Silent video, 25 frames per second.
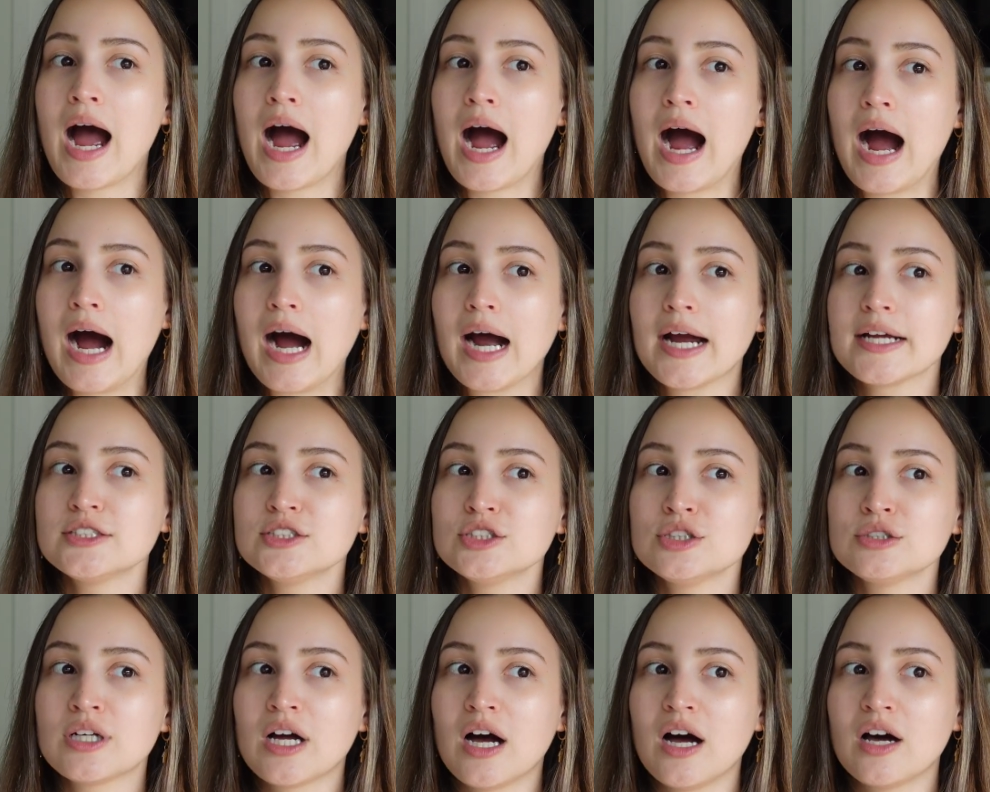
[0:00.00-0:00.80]
I
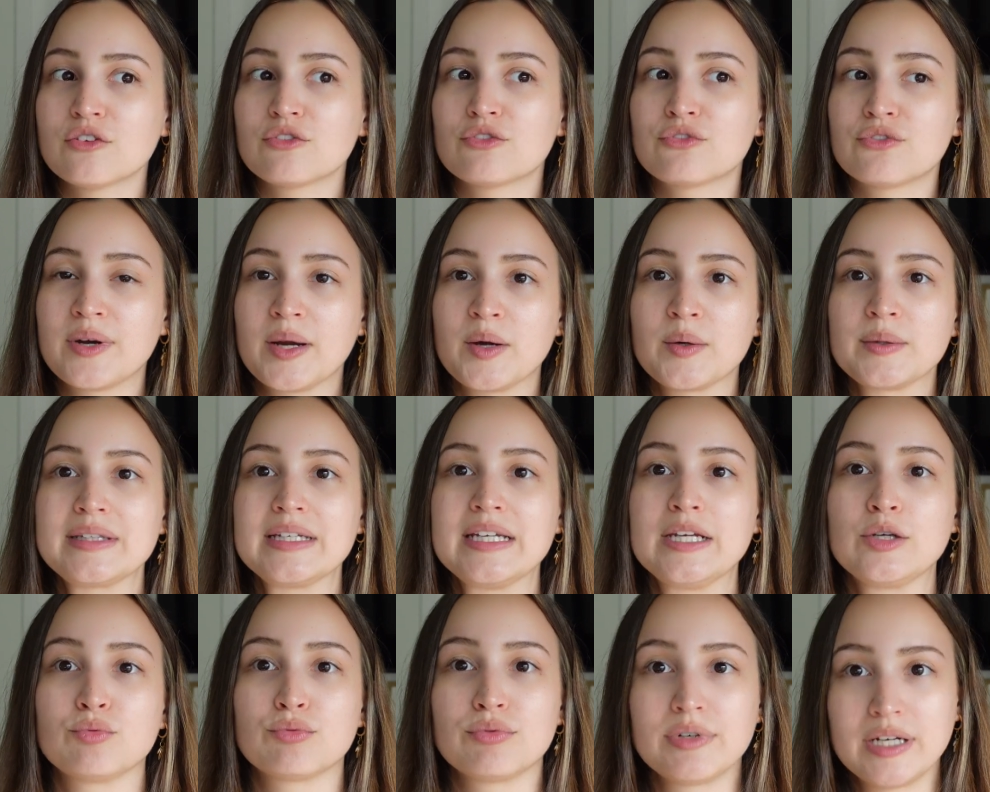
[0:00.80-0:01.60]
do not
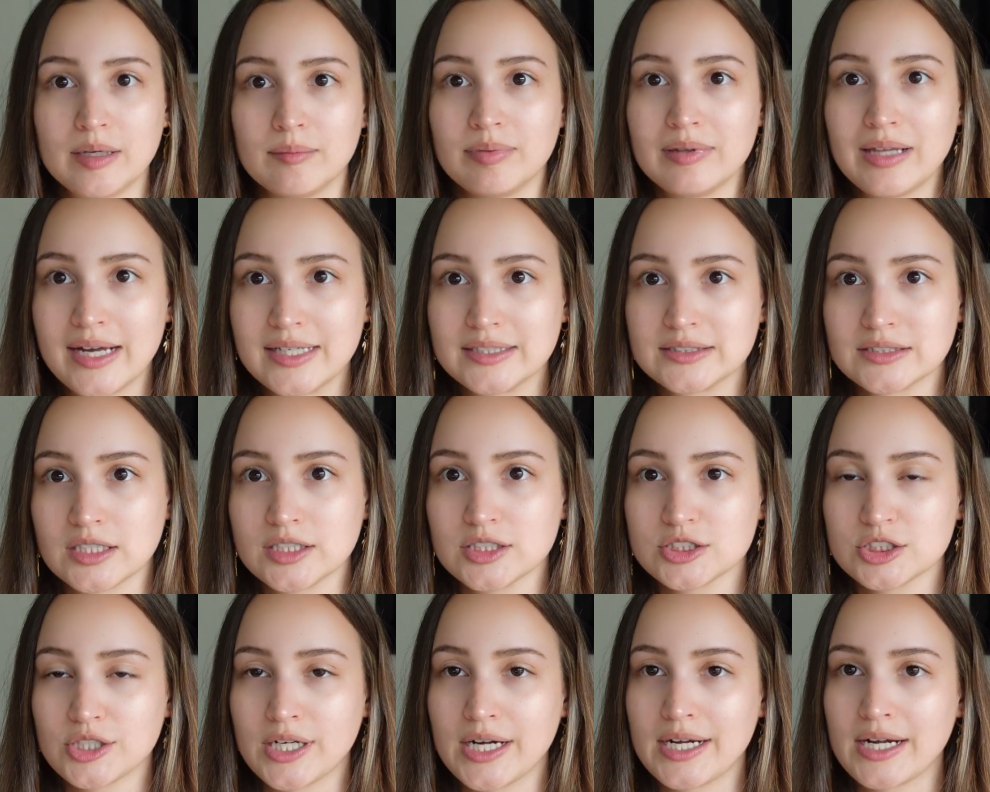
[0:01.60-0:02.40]
frequently reapply
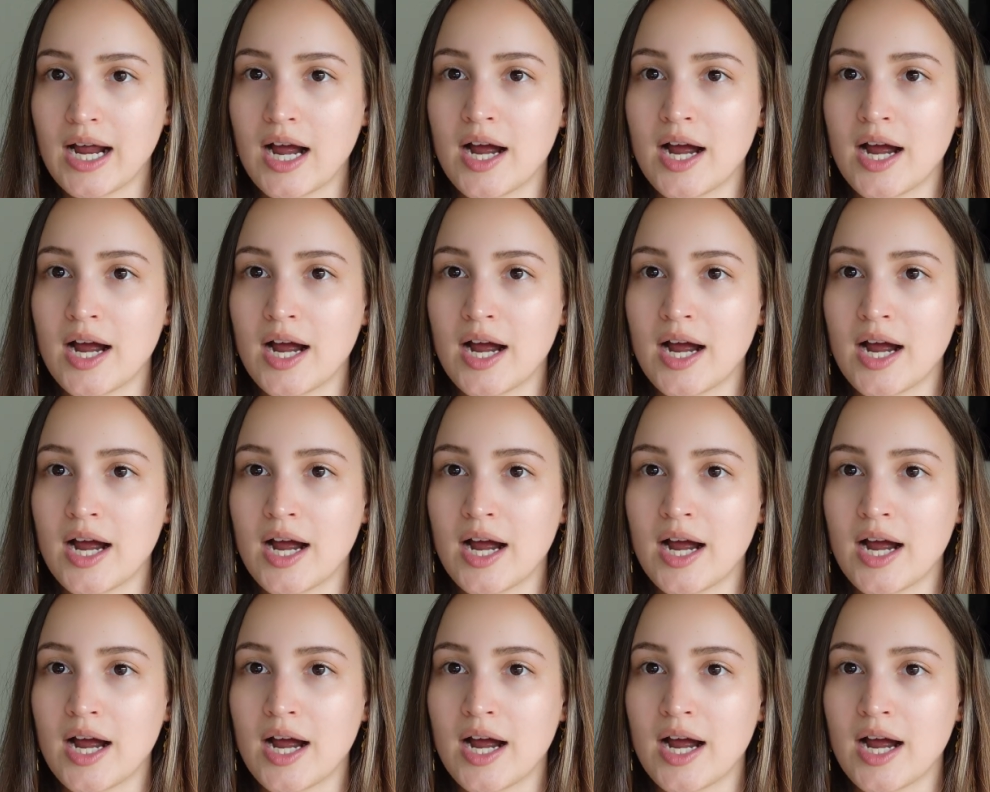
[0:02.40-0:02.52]
sunscreen.